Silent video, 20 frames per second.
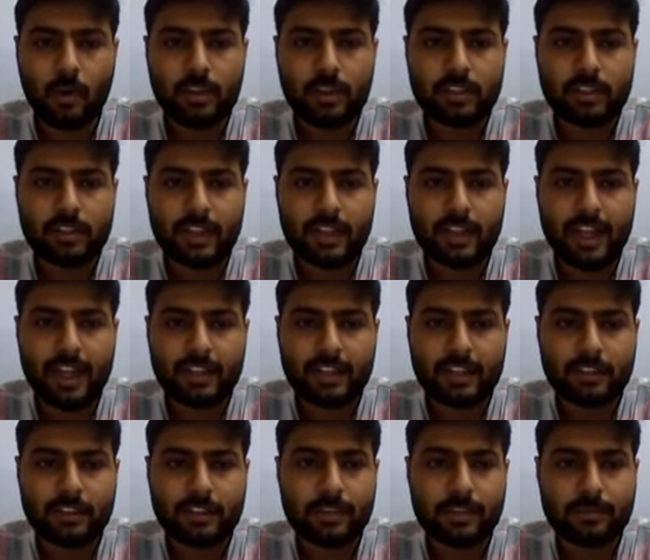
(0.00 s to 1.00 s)
these
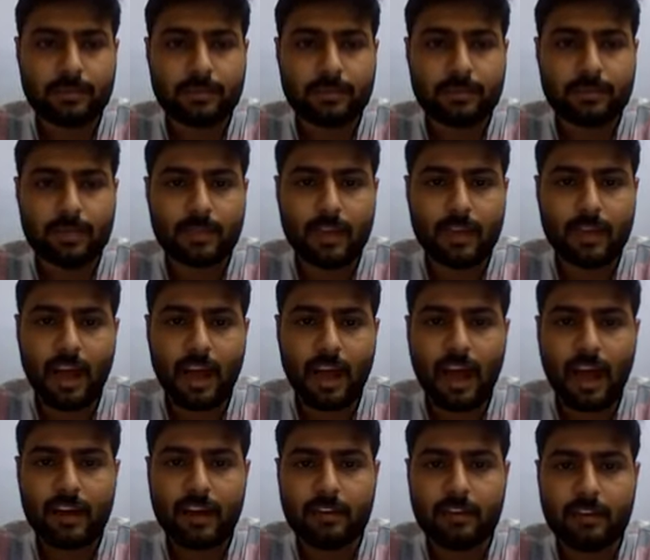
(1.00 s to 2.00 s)
lengths
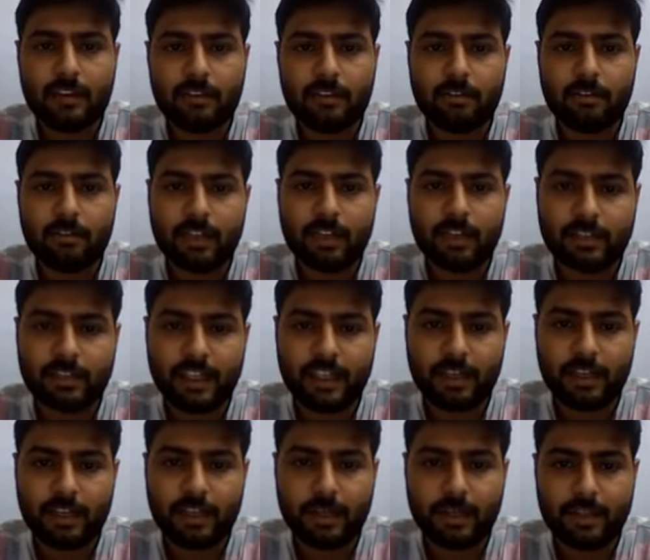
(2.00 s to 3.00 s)
are 1
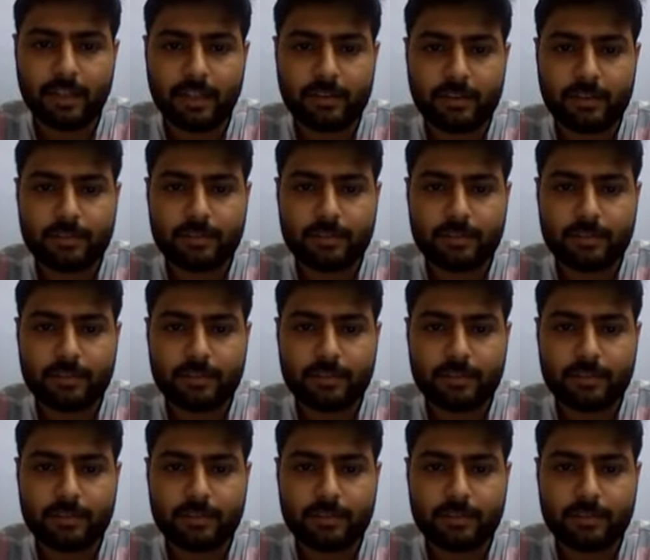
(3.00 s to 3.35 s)
centimeter.